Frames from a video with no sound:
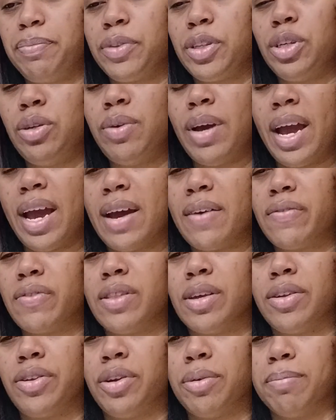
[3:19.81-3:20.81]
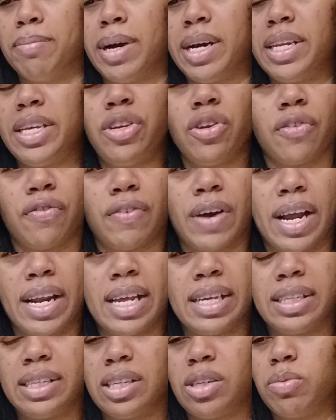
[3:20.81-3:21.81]
You have the, your money, your
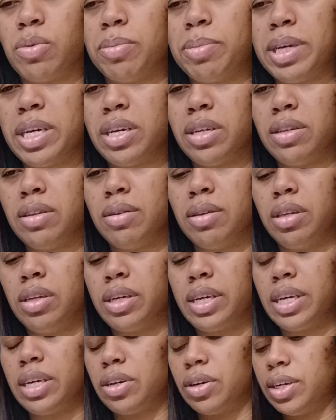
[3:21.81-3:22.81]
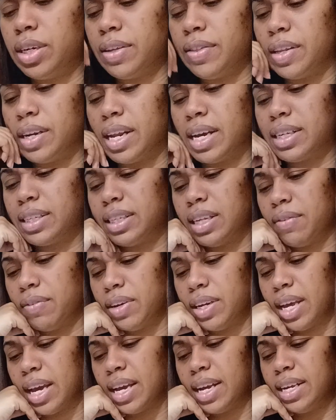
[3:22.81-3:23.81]
finances will be good, looking good in the next seven
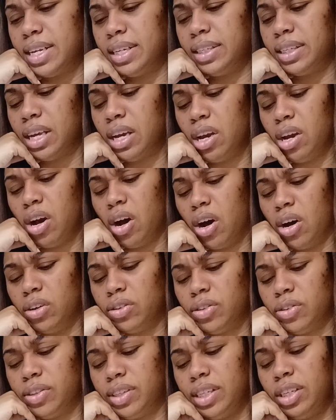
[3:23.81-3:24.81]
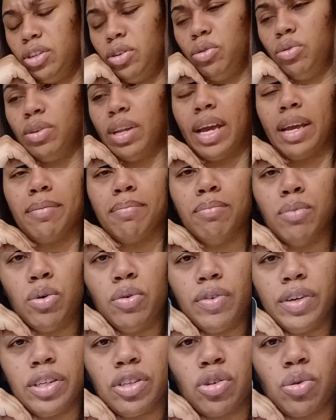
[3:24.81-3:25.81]
days. Also see you like
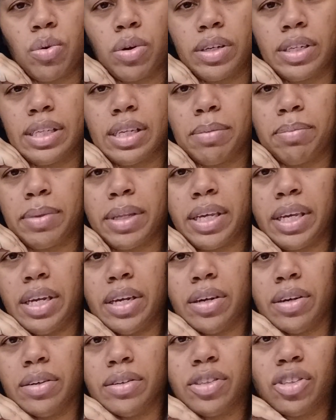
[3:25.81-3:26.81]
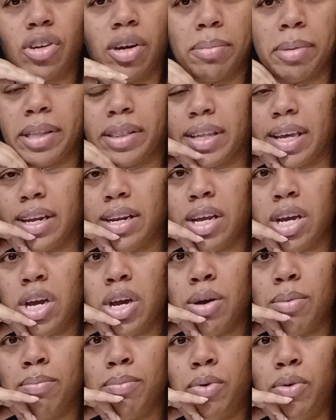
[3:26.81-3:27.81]
moving towards something here. Sorry about that.
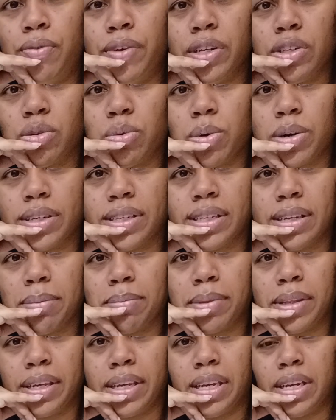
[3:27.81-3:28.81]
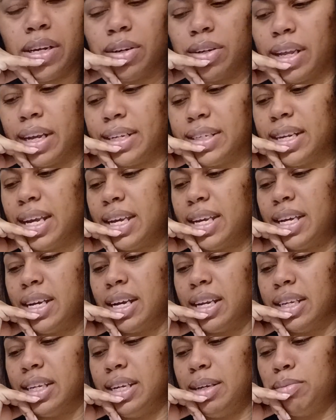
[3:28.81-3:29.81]
Moving towards something here, like taking
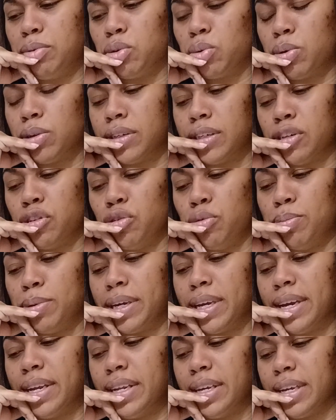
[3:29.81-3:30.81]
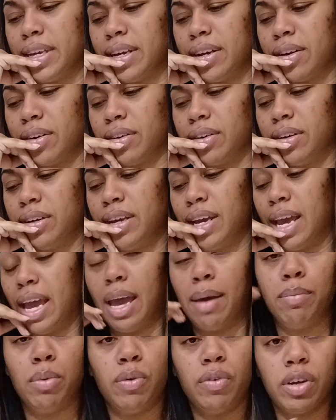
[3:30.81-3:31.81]
a leap towards a new beginning here
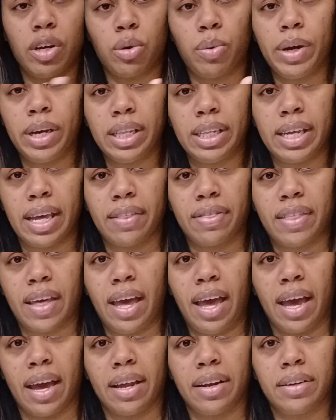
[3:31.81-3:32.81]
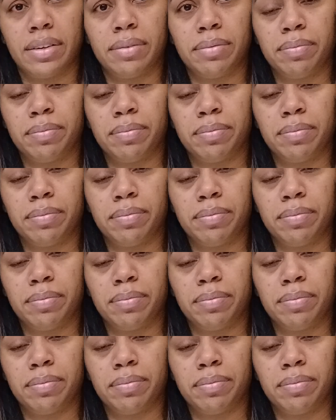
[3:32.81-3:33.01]
and moving quickly at that.